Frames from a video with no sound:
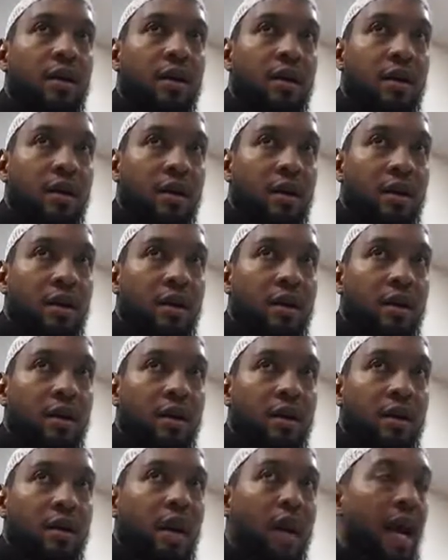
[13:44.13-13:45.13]
The
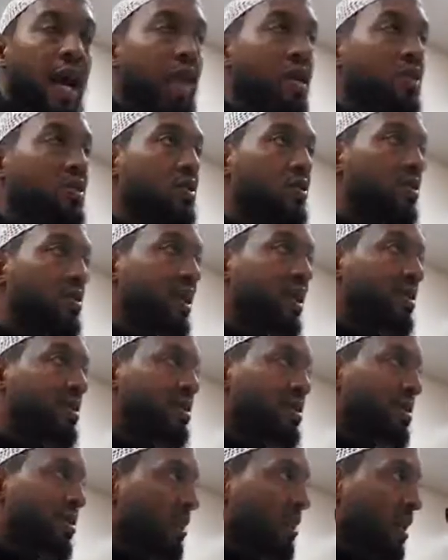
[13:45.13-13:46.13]
attitude that
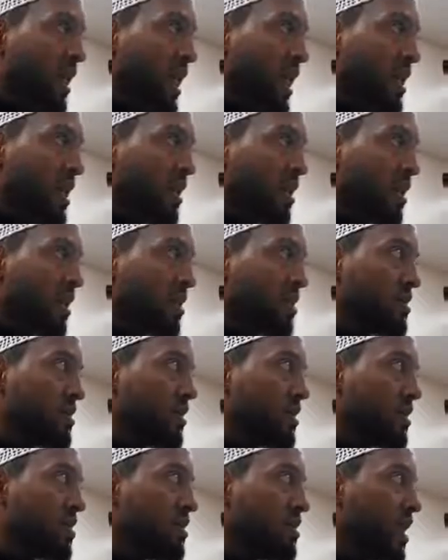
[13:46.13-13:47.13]
is something light, he
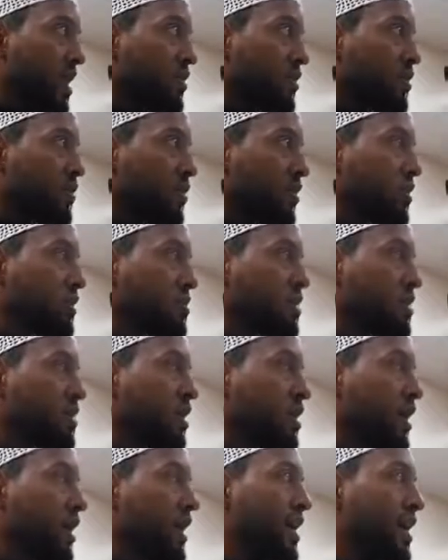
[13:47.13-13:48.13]
said, this type of
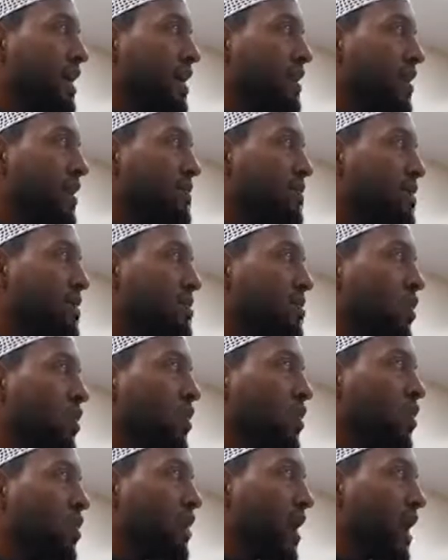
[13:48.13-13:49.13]
person, they miss a
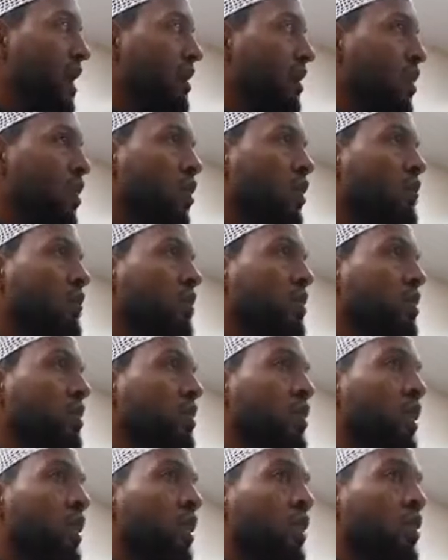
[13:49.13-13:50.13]
whole lot. They
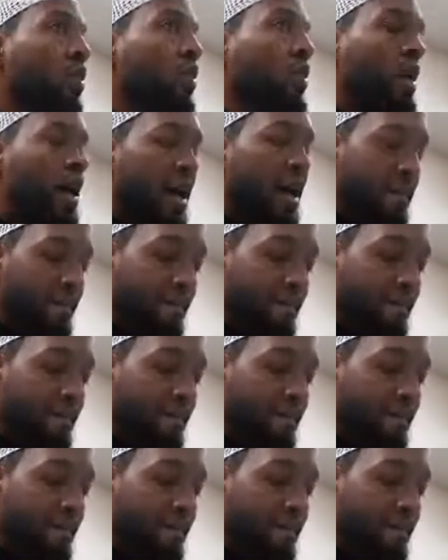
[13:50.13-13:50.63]
overlook a whole lot.